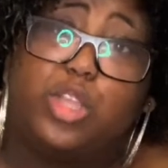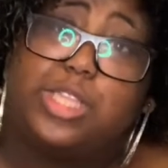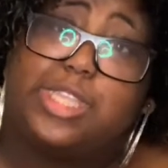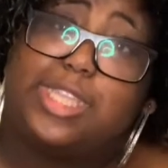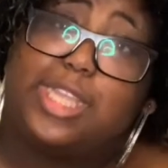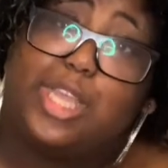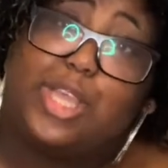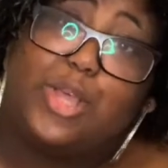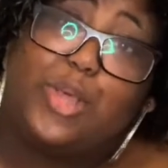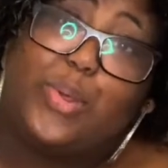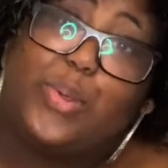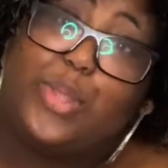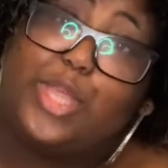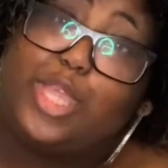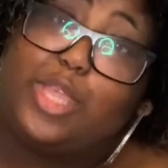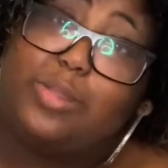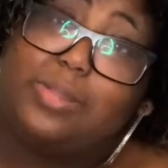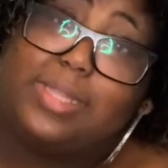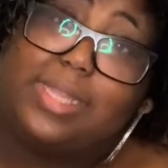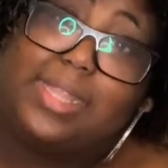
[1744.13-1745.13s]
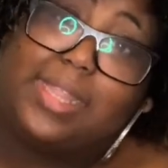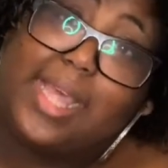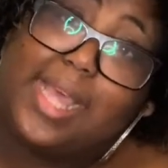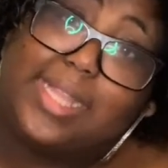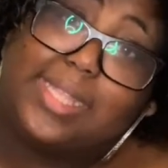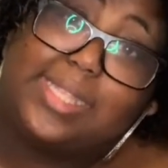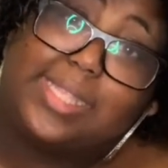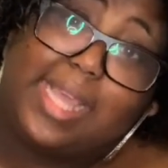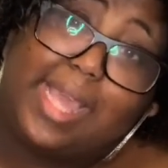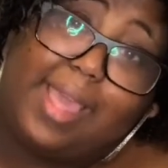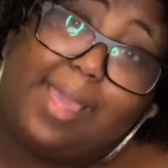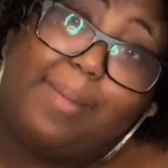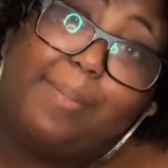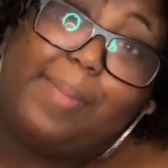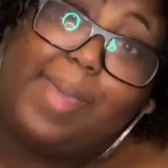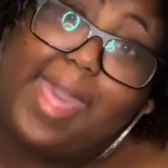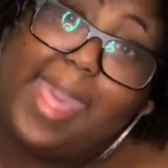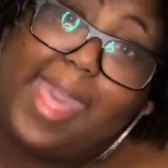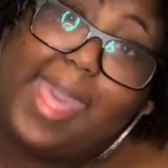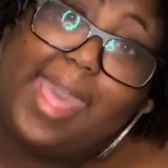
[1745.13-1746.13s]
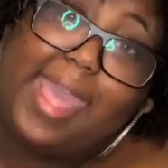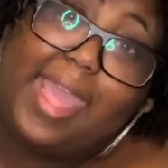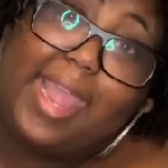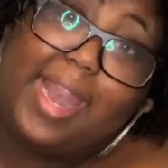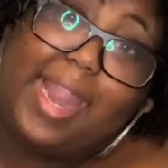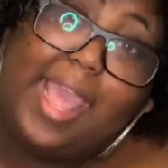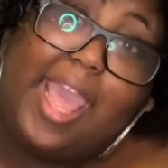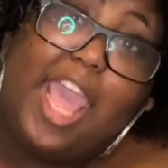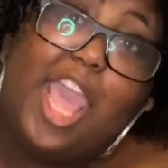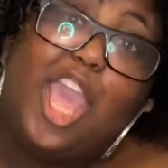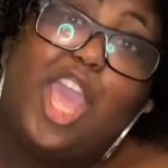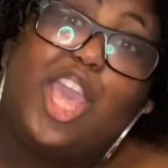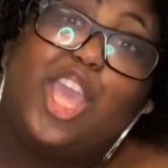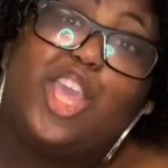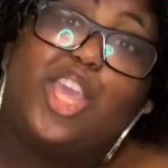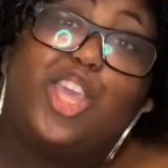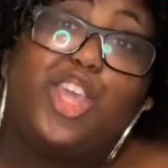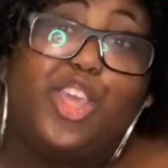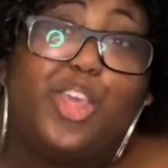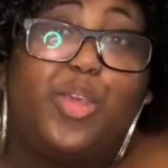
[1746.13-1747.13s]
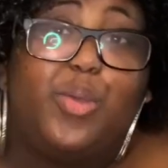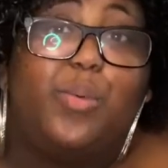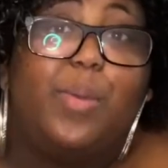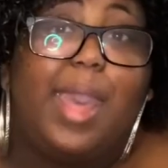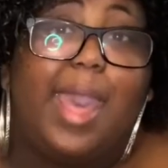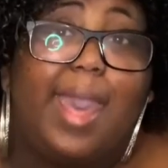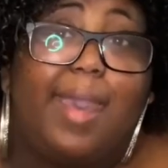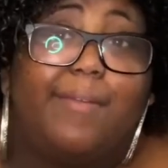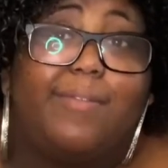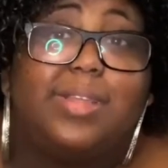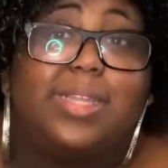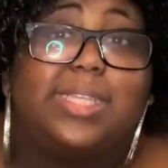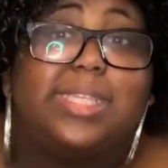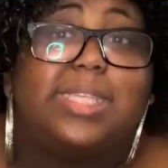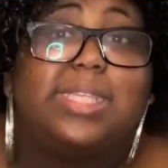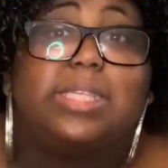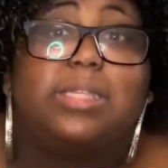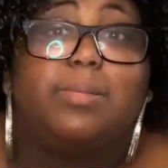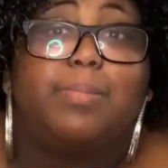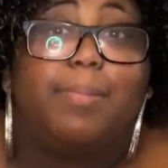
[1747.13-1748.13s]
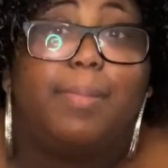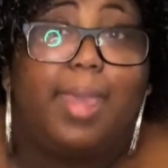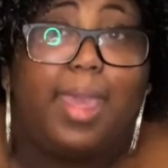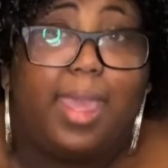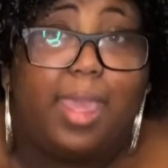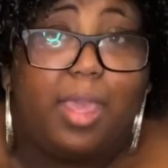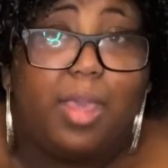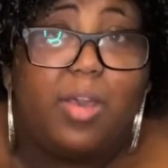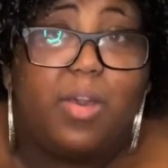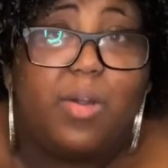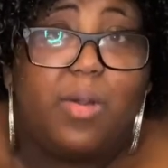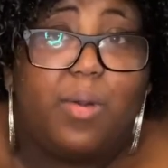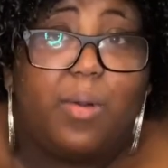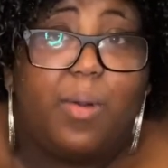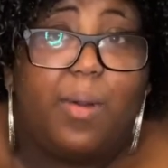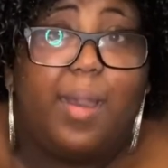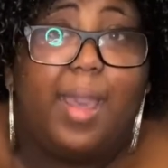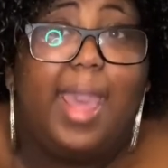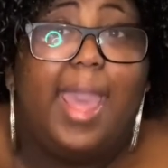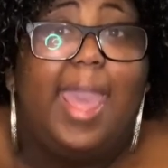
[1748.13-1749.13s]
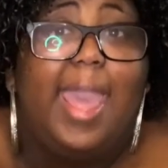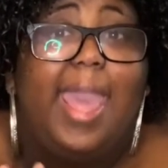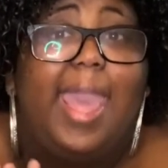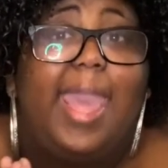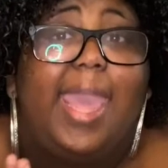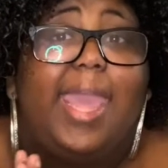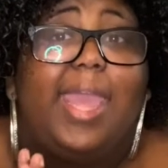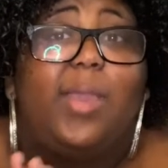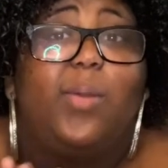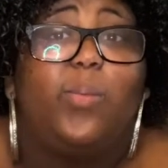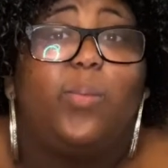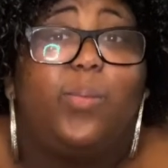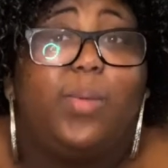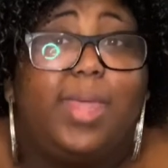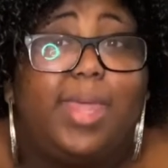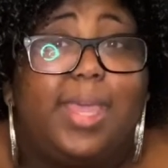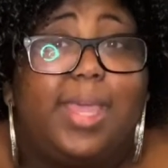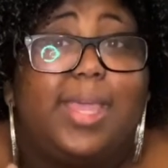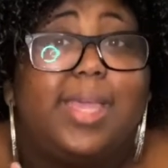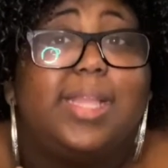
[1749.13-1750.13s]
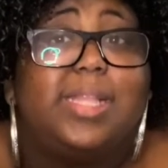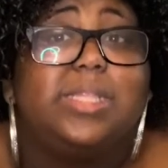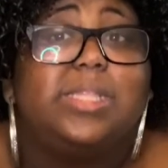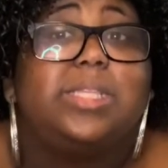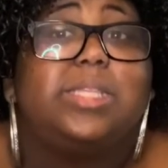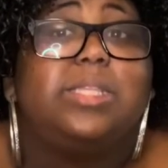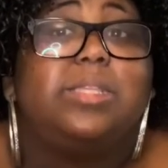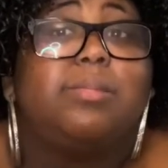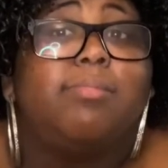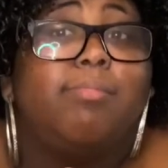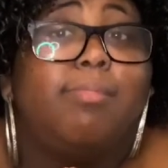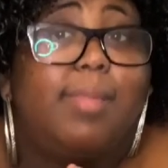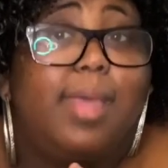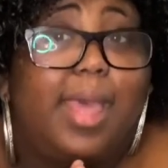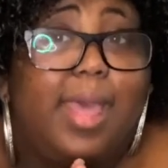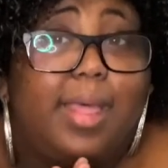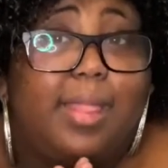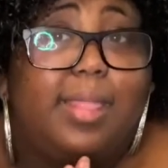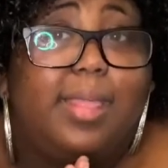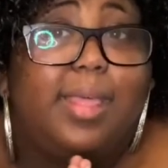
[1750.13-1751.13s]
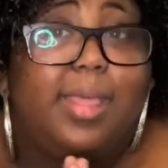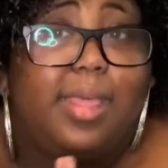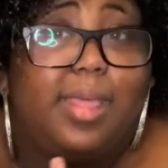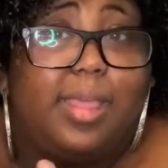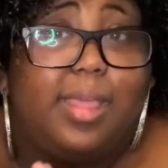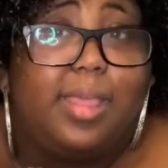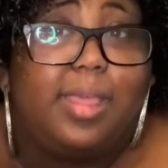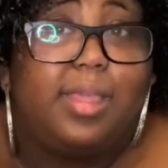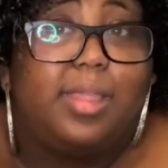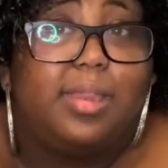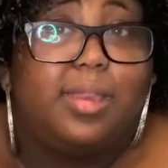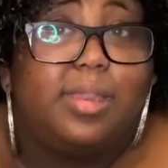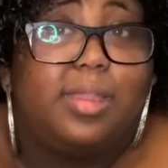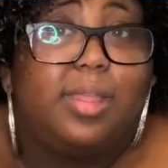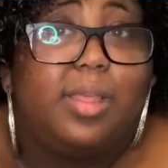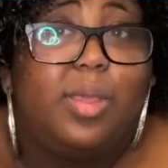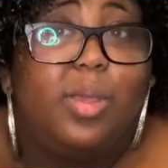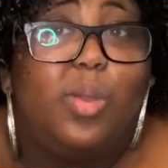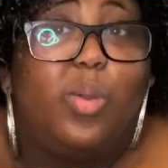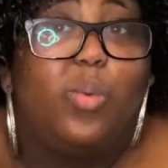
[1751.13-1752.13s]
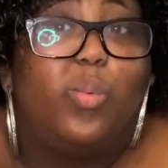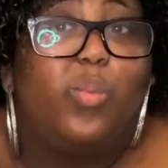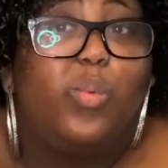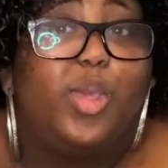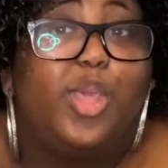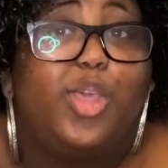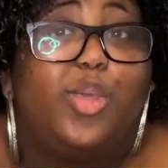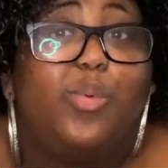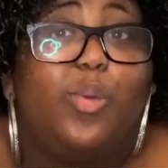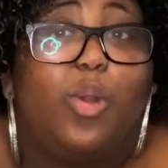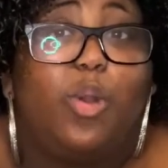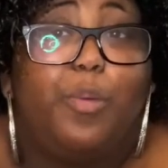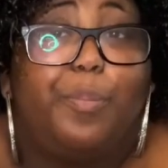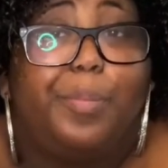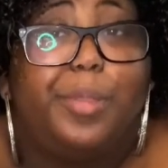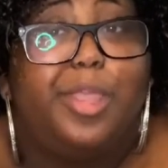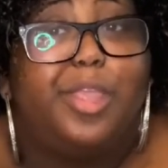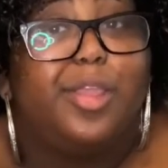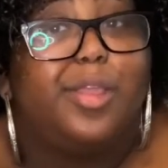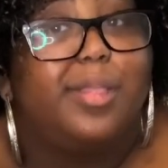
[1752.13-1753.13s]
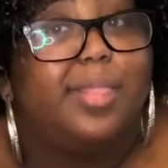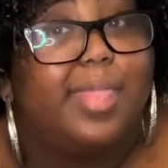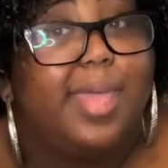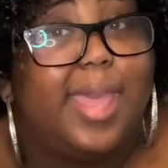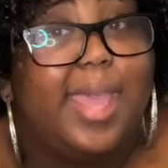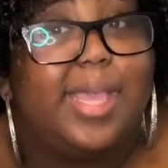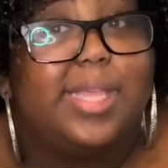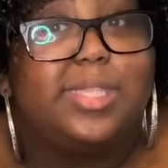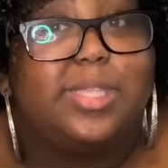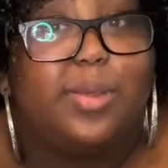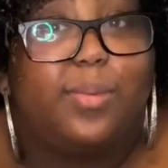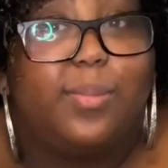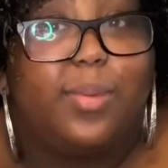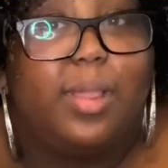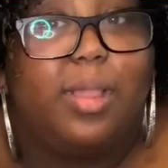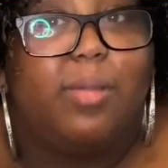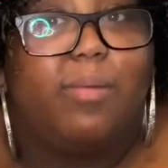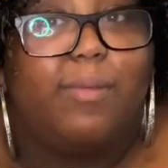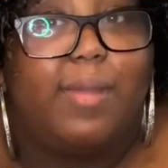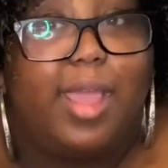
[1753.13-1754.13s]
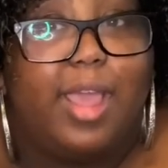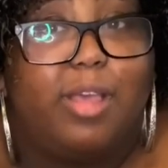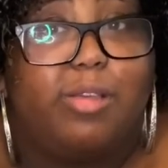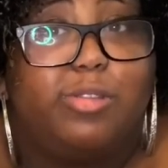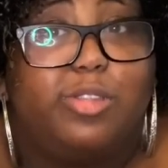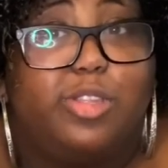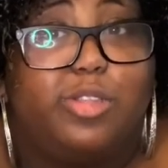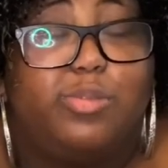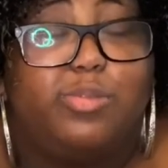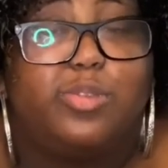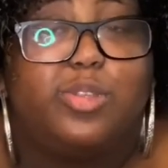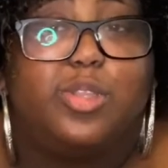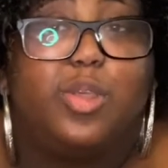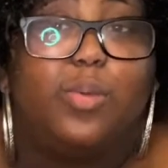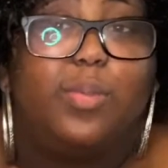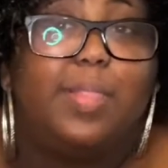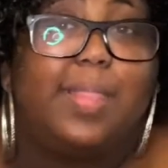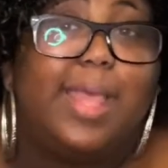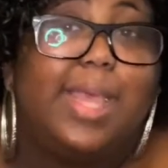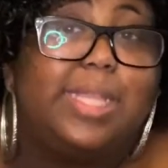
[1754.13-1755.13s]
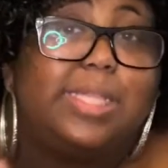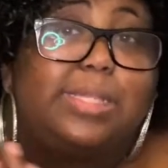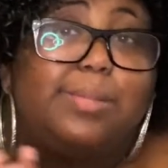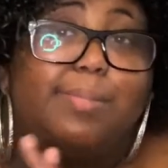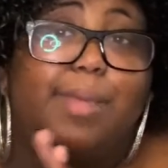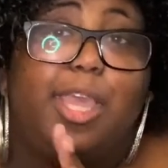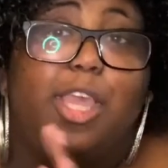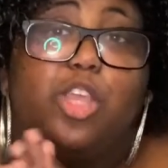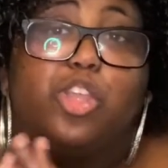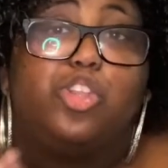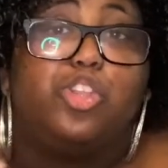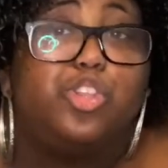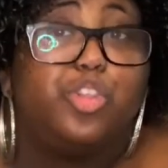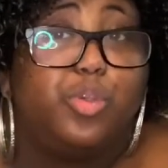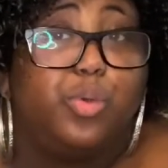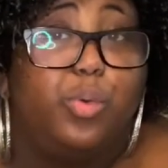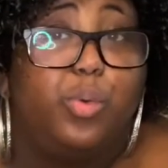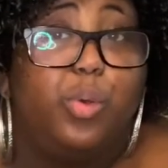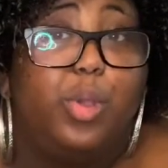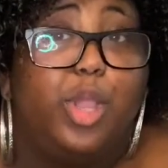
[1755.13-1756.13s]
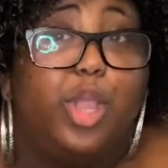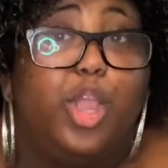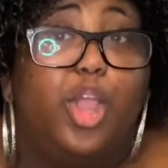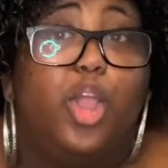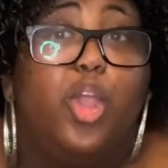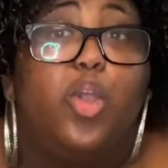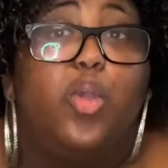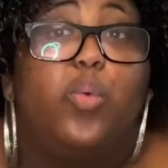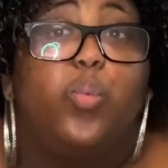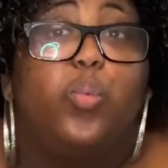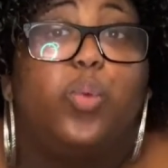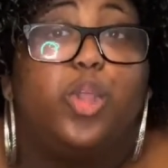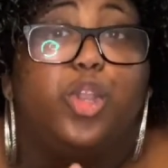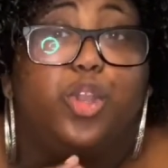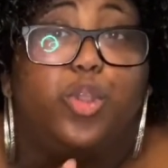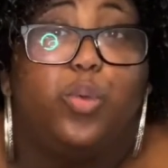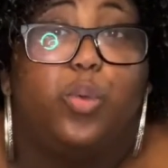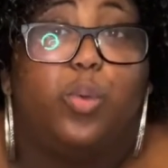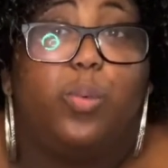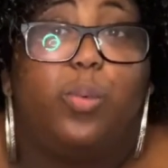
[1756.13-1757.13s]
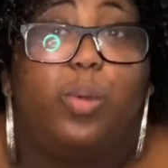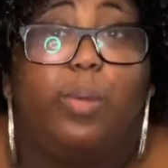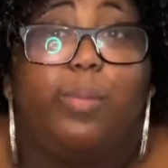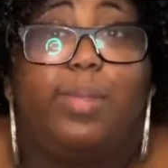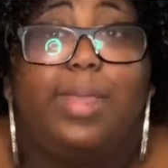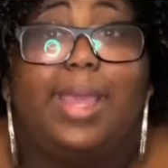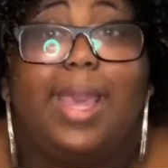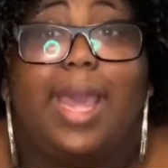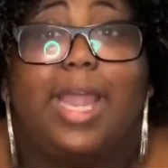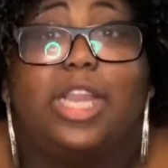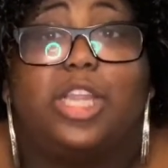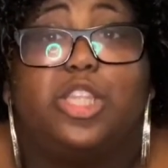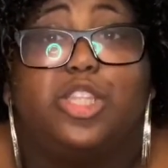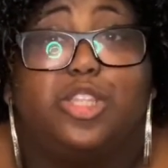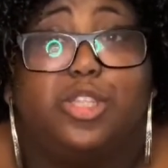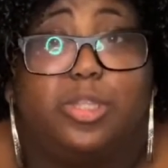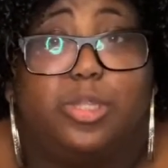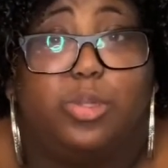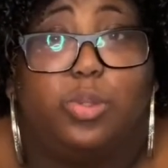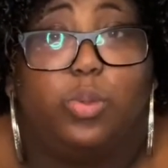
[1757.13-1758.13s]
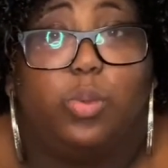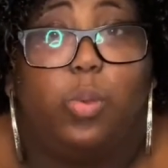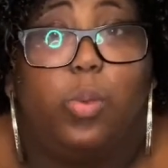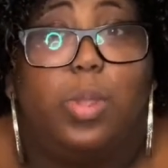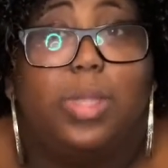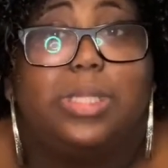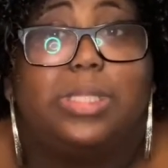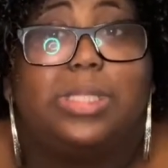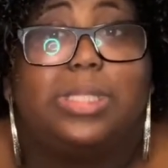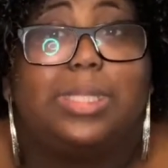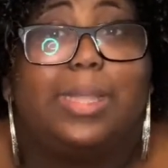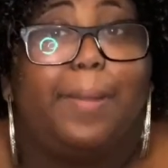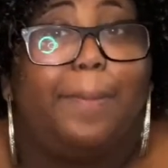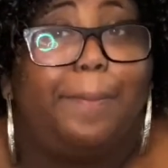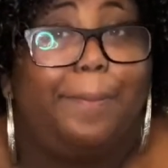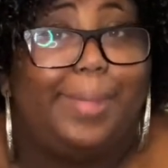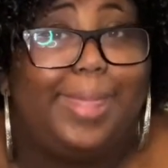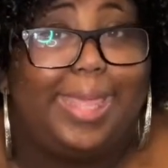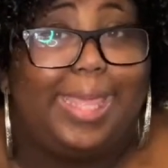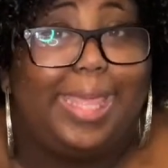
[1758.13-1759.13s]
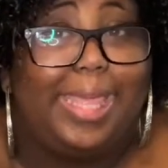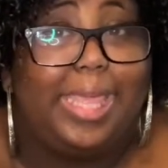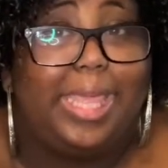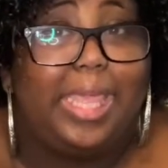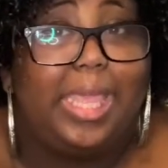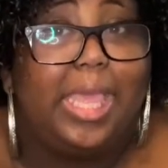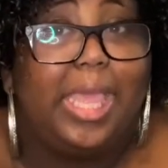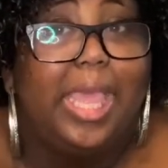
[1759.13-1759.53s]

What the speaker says: still using that same pad, you have a smell, and we can smell it when you open your legs and we're around you. So let's make sure we're doing what we gotta do to be